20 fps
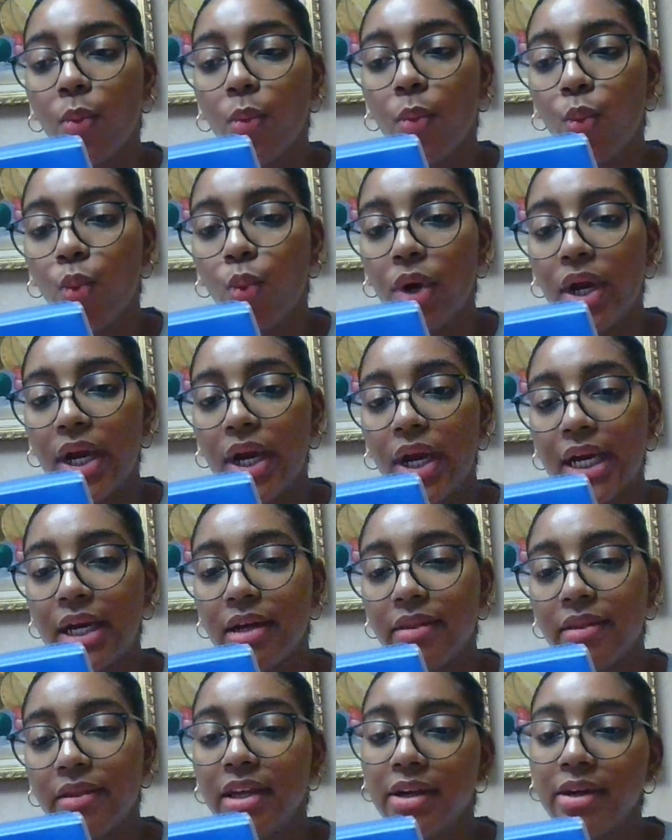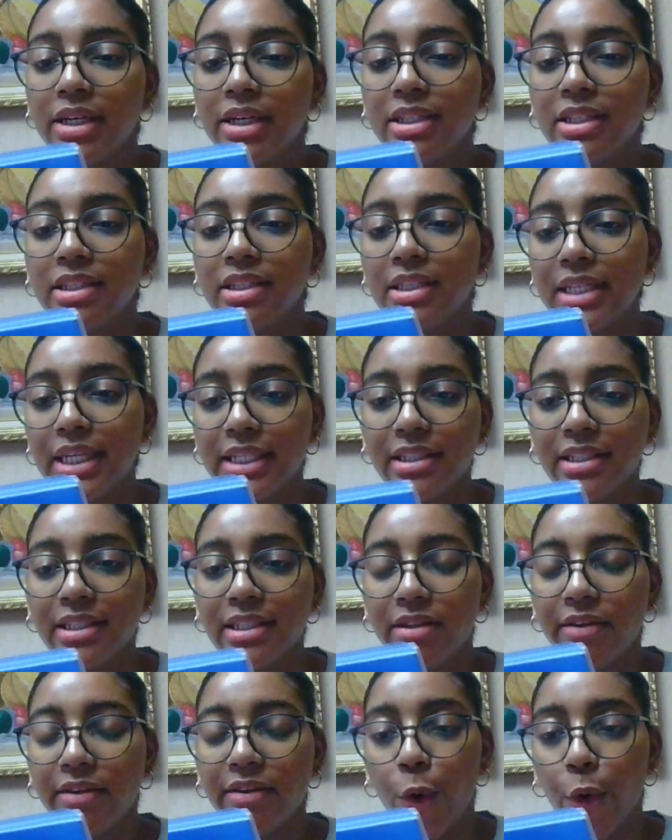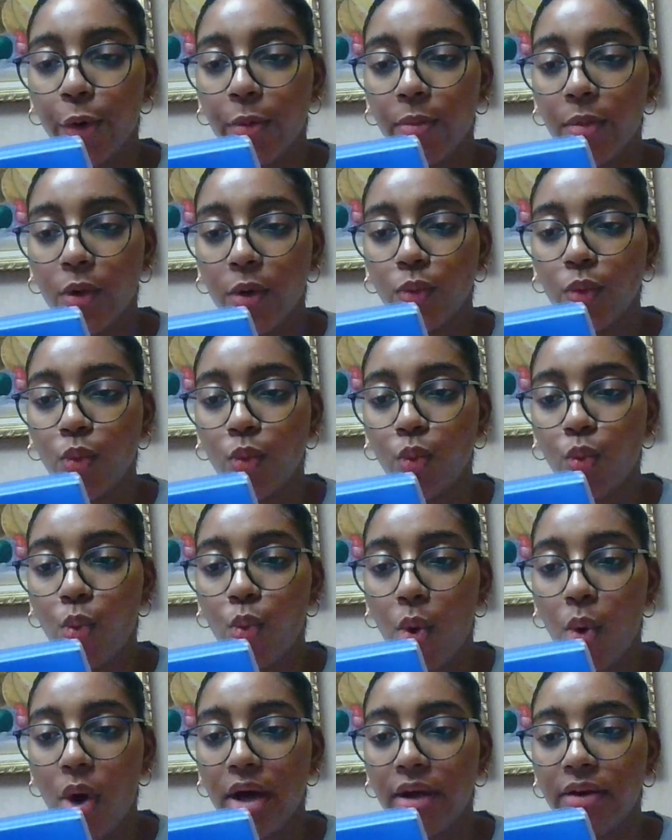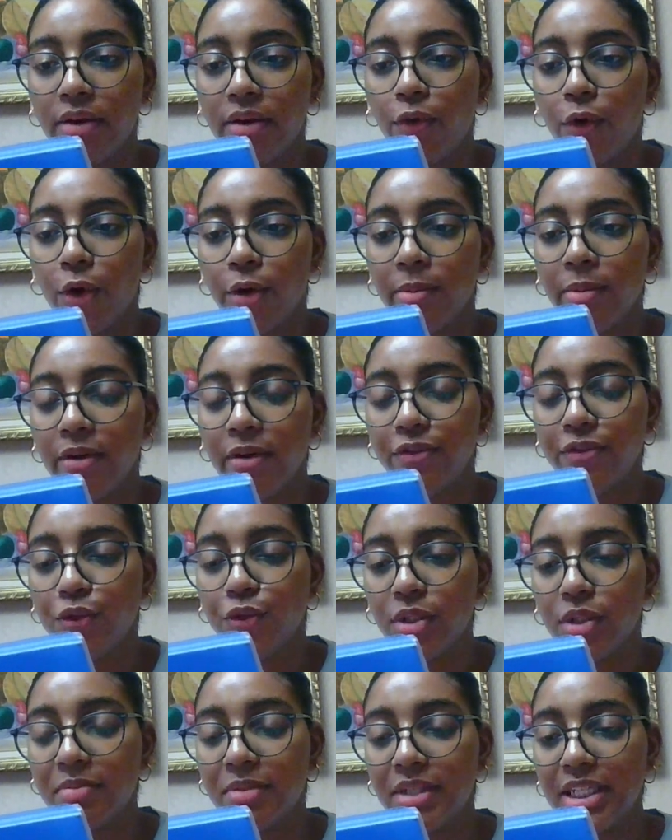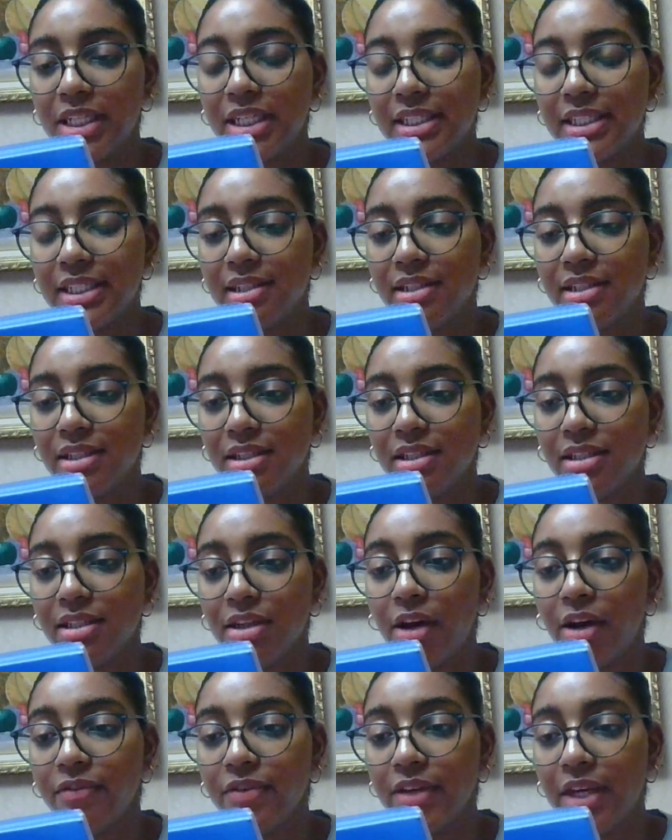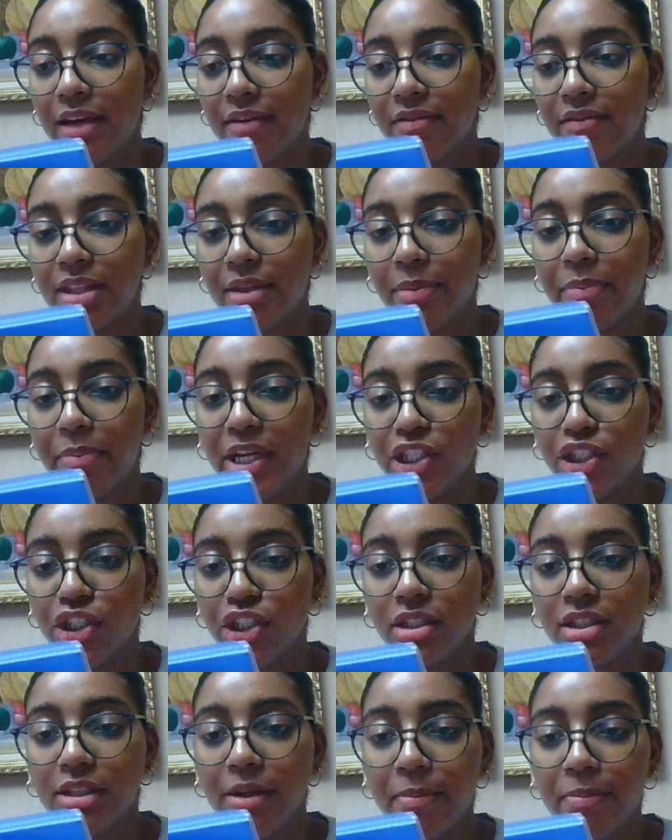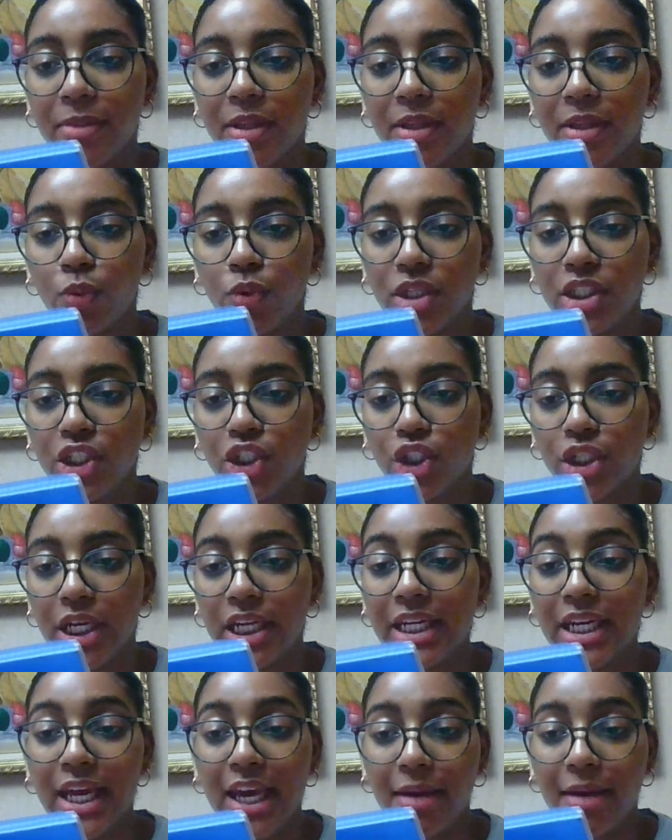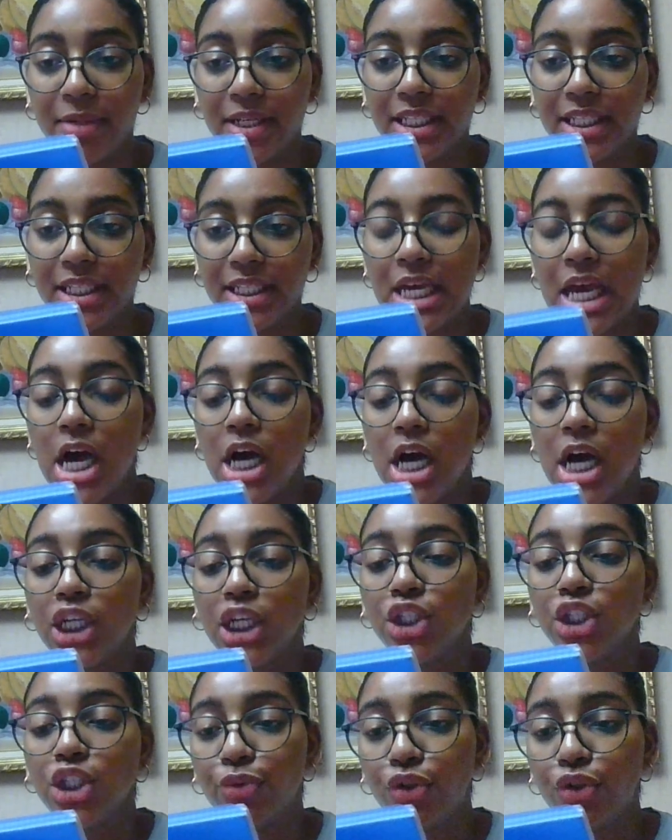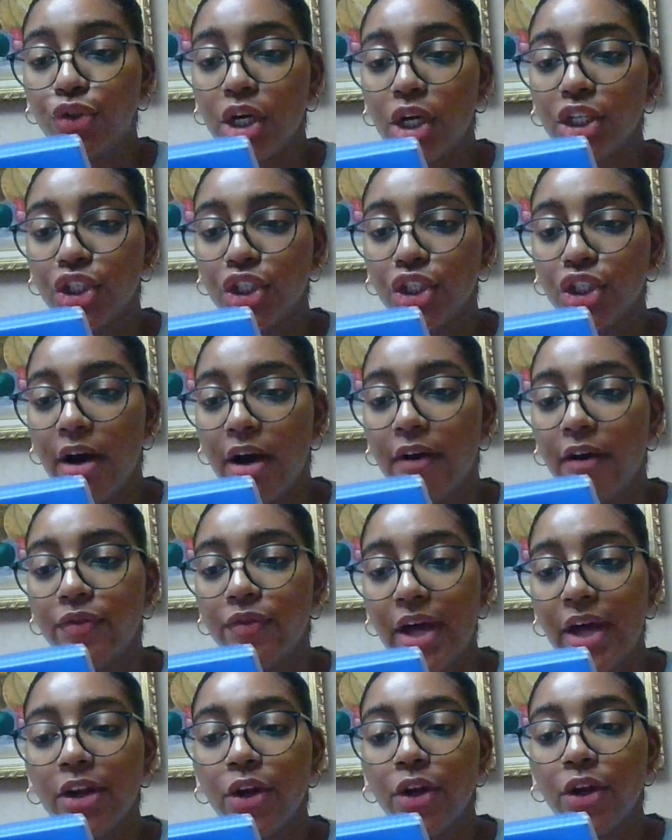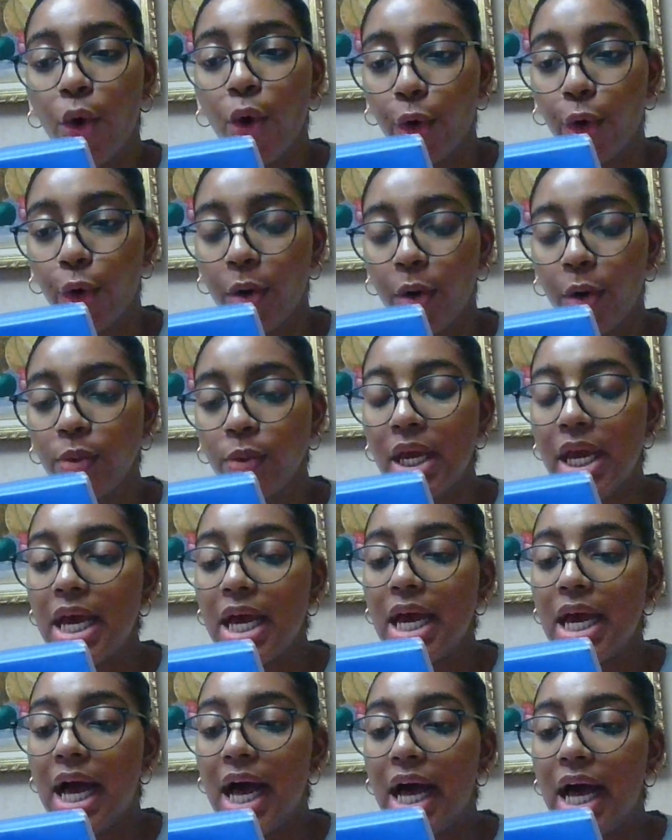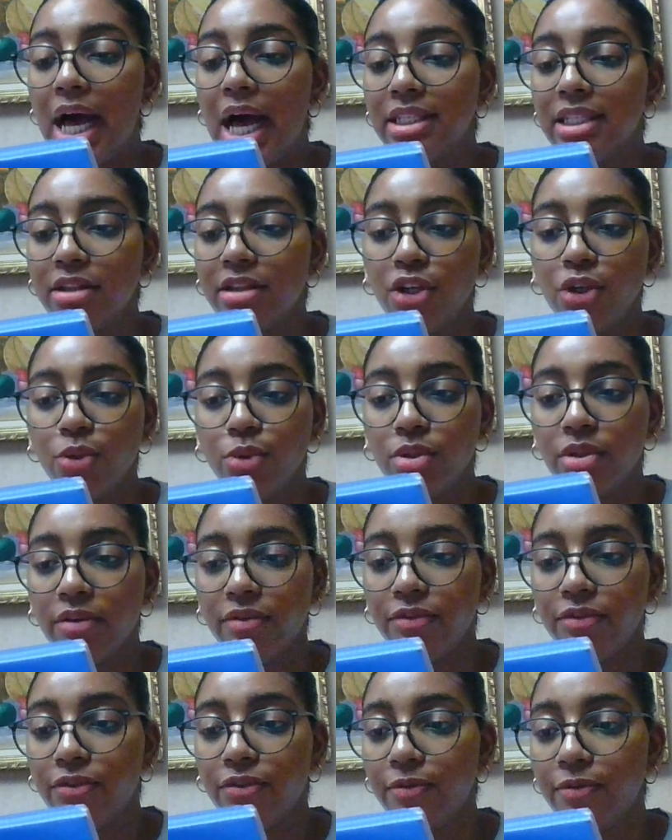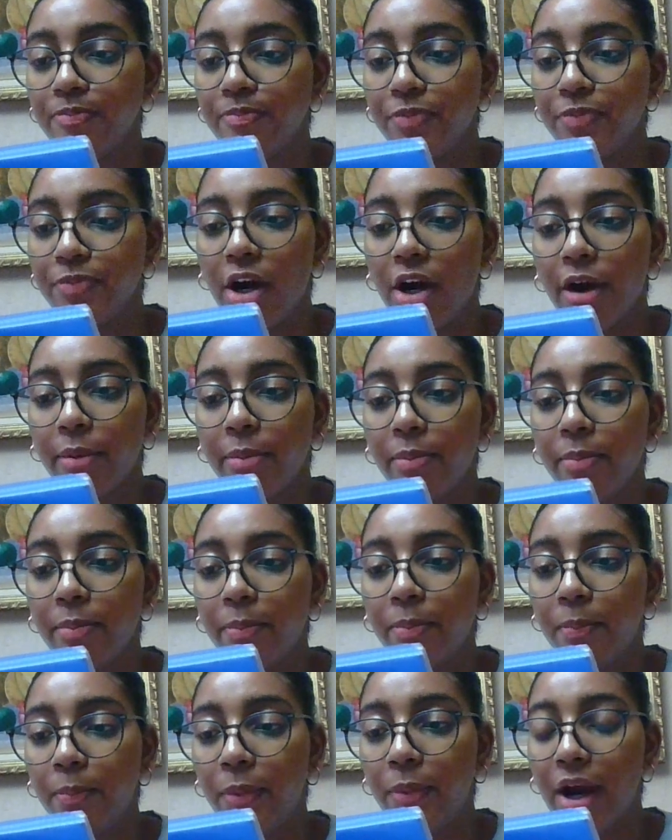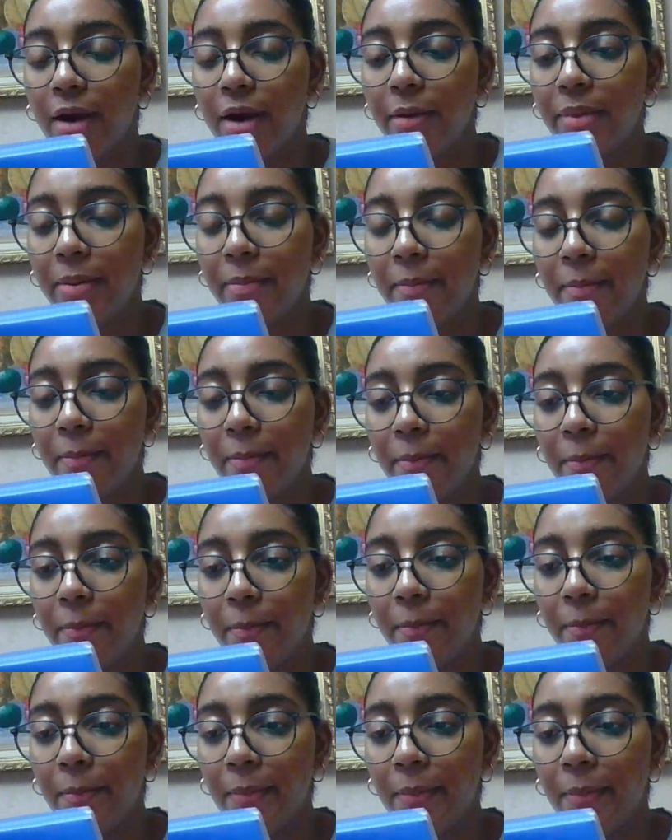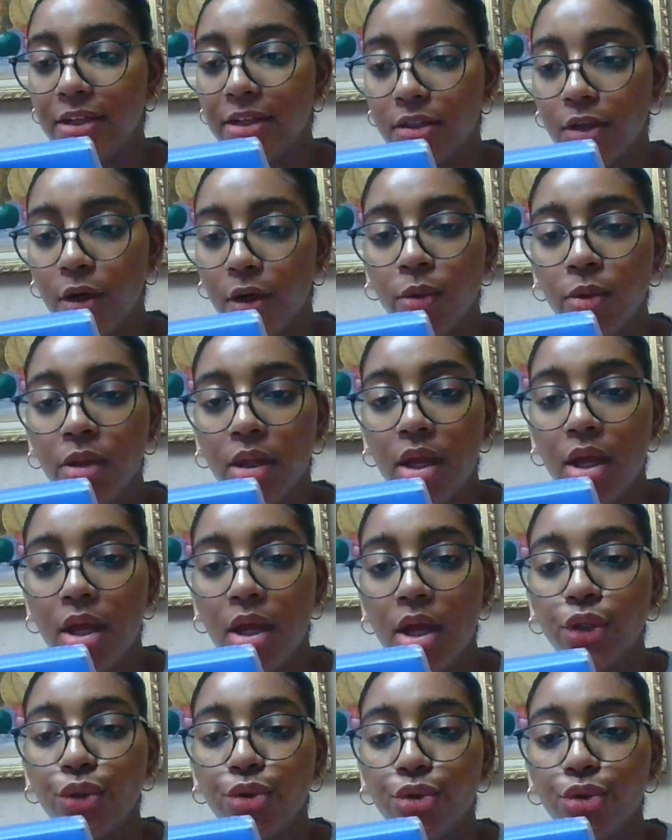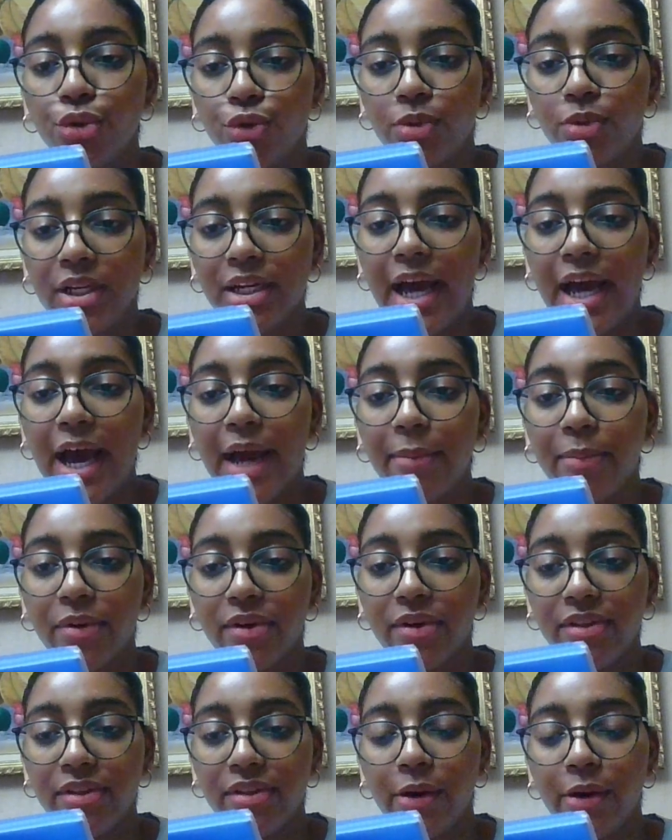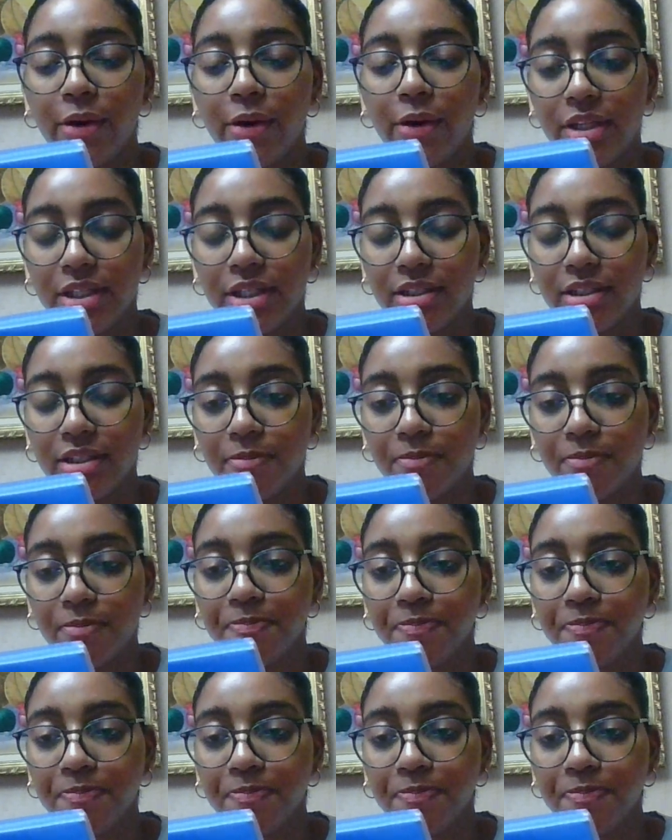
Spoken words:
Where there is an excess of hormone, one form of treatment consists of giving the patient something which inhibits the production of that hormone, as in the use of carb- carbimazole to treat hyperthyroidism.